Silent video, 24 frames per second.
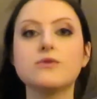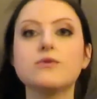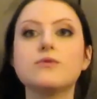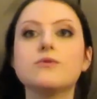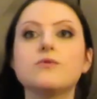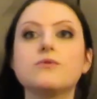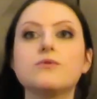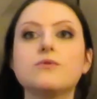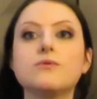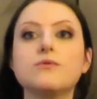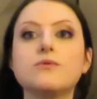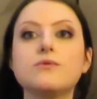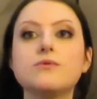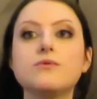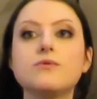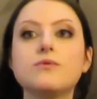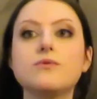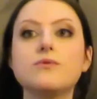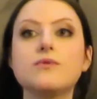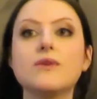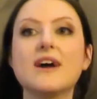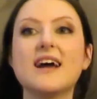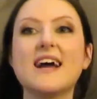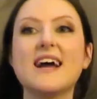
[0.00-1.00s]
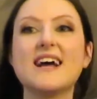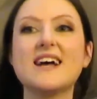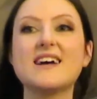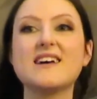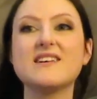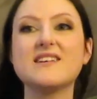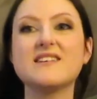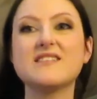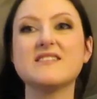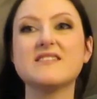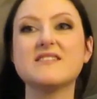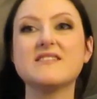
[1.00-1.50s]
who
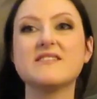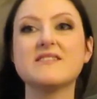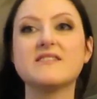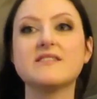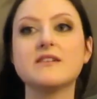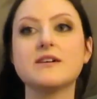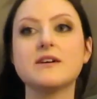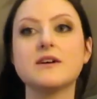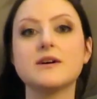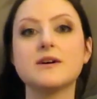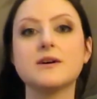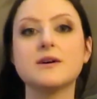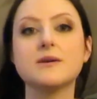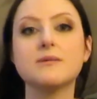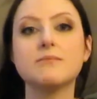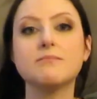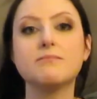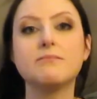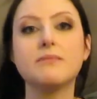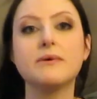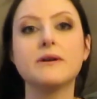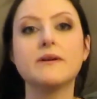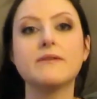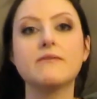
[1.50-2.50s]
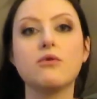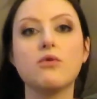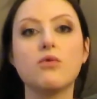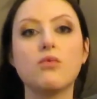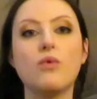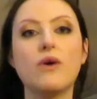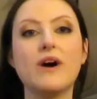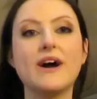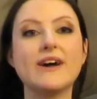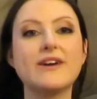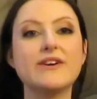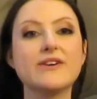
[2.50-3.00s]
has a bit of a
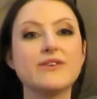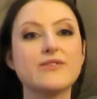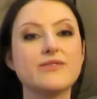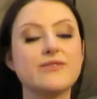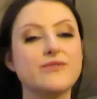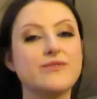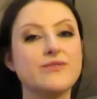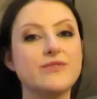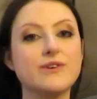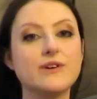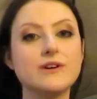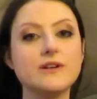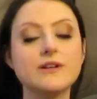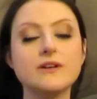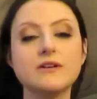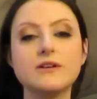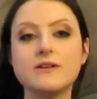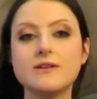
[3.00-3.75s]
wider foot,